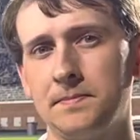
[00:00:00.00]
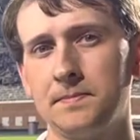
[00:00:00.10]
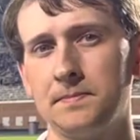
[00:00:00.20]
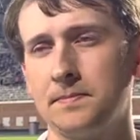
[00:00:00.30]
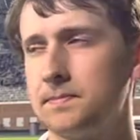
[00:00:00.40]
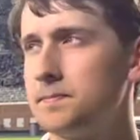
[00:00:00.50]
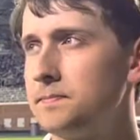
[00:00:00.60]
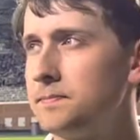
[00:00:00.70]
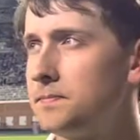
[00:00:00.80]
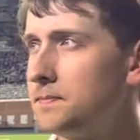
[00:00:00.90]

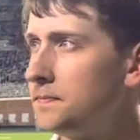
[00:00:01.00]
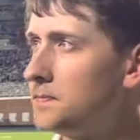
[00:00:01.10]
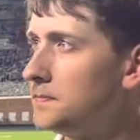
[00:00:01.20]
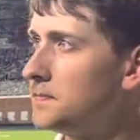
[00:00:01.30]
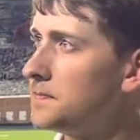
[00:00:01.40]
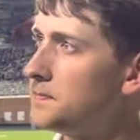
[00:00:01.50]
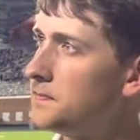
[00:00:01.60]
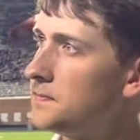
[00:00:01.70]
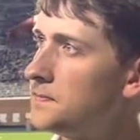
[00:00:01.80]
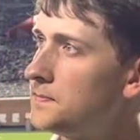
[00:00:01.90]

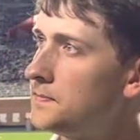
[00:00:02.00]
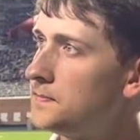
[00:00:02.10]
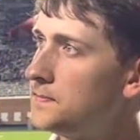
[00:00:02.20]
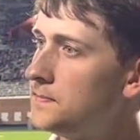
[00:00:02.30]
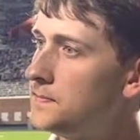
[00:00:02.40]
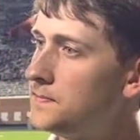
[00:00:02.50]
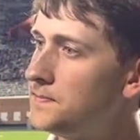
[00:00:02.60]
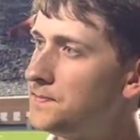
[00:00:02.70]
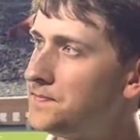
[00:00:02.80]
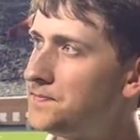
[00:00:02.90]

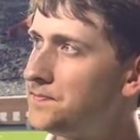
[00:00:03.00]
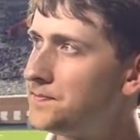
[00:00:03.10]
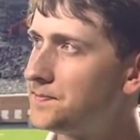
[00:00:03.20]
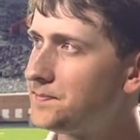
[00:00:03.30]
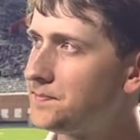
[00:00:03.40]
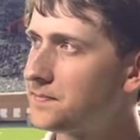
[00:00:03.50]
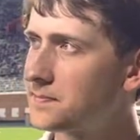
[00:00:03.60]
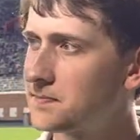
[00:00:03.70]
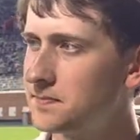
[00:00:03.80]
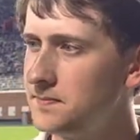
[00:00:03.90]

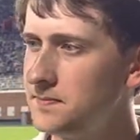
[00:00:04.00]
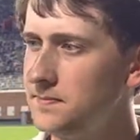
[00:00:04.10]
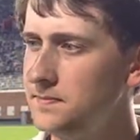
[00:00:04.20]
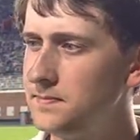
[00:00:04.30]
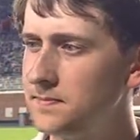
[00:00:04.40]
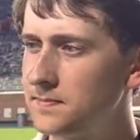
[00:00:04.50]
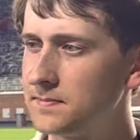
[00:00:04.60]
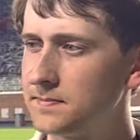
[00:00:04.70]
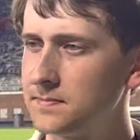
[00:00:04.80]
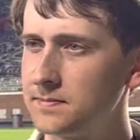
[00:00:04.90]
The person shown says nothing.